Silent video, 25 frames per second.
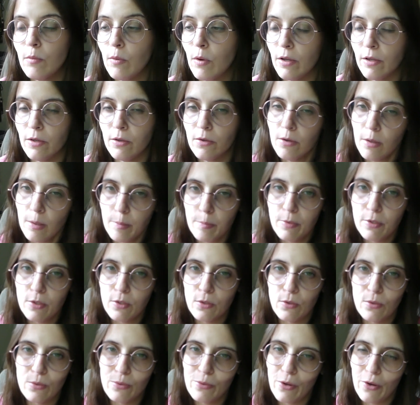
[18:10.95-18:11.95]
what you're up
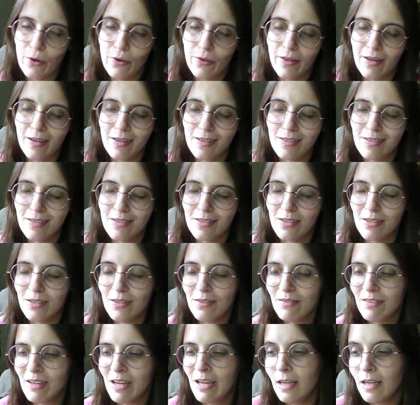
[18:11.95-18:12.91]
to, all that stuff.